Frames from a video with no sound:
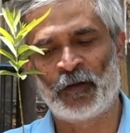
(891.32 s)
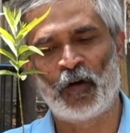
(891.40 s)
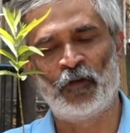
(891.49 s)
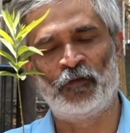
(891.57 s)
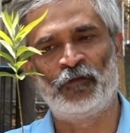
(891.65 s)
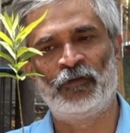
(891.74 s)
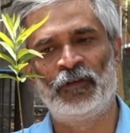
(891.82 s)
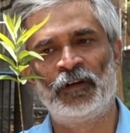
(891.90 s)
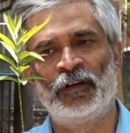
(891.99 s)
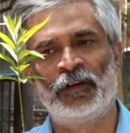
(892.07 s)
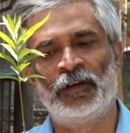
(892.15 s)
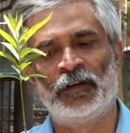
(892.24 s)
of
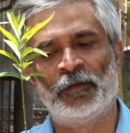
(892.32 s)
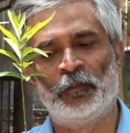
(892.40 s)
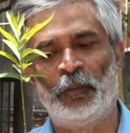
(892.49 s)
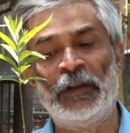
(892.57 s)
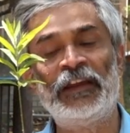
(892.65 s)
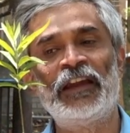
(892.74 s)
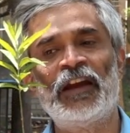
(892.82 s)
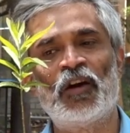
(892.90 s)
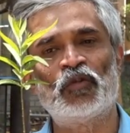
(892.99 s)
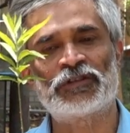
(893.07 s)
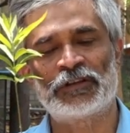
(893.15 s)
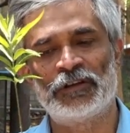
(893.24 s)
bringing
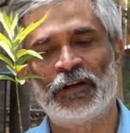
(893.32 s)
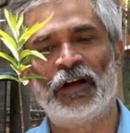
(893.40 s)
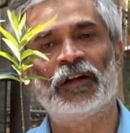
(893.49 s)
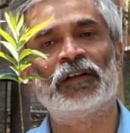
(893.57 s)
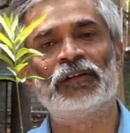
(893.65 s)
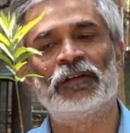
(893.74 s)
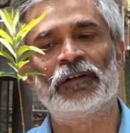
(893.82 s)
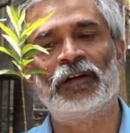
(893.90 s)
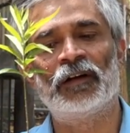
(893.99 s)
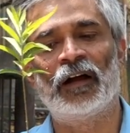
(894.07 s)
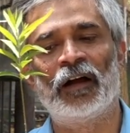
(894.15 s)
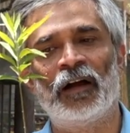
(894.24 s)
out
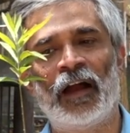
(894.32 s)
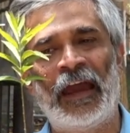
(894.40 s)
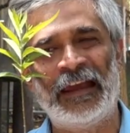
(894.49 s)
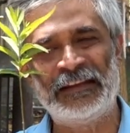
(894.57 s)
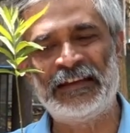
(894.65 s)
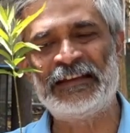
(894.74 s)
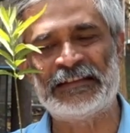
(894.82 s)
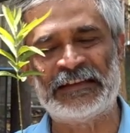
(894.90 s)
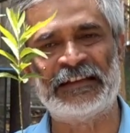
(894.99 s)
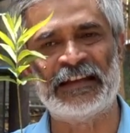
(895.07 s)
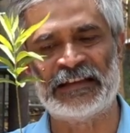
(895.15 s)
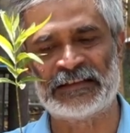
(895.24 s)
healthy
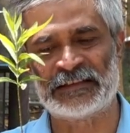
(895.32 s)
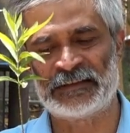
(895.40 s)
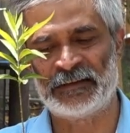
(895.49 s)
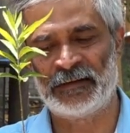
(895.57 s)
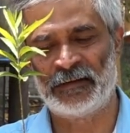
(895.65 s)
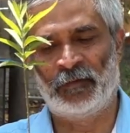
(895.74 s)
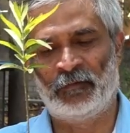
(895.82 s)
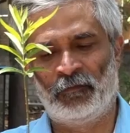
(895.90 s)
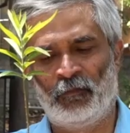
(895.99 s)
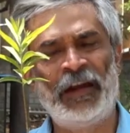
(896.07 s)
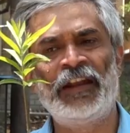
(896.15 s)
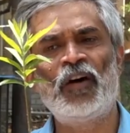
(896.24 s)
seedlings.
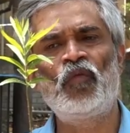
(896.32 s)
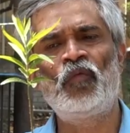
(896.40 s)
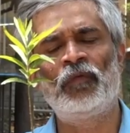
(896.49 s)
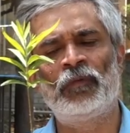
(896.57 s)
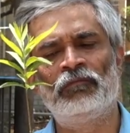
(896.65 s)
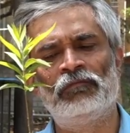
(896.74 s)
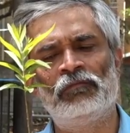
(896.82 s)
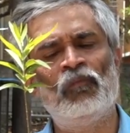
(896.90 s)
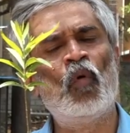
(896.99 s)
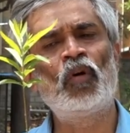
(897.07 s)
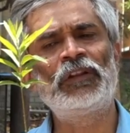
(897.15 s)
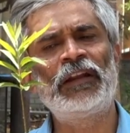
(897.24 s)
By now,
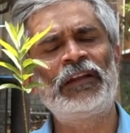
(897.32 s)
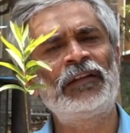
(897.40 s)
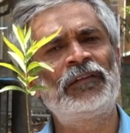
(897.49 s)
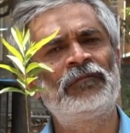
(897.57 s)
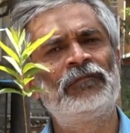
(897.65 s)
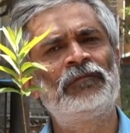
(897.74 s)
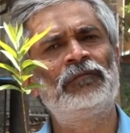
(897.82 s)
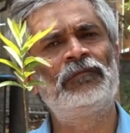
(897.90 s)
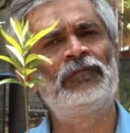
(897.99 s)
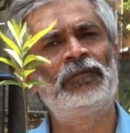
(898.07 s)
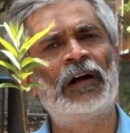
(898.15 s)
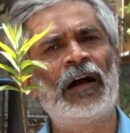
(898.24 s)
more than
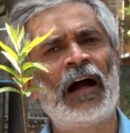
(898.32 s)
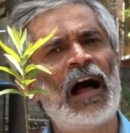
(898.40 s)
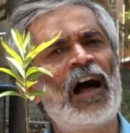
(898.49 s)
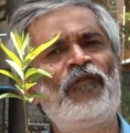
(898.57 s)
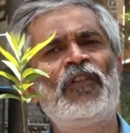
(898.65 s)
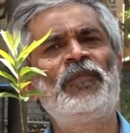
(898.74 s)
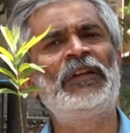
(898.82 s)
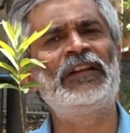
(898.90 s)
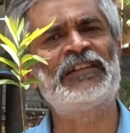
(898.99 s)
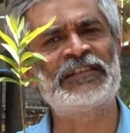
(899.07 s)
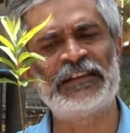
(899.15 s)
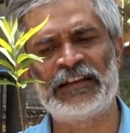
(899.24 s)

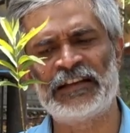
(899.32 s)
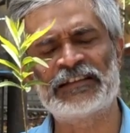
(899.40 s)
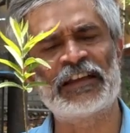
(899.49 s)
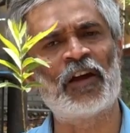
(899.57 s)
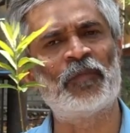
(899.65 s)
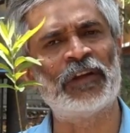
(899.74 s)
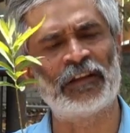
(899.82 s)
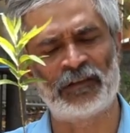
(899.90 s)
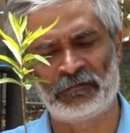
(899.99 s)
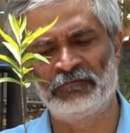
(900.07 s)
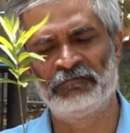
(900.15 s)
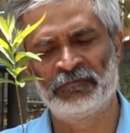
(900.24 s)
500,000 seedlings have
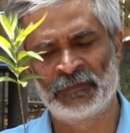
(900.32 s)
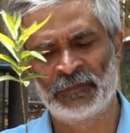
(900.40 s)
been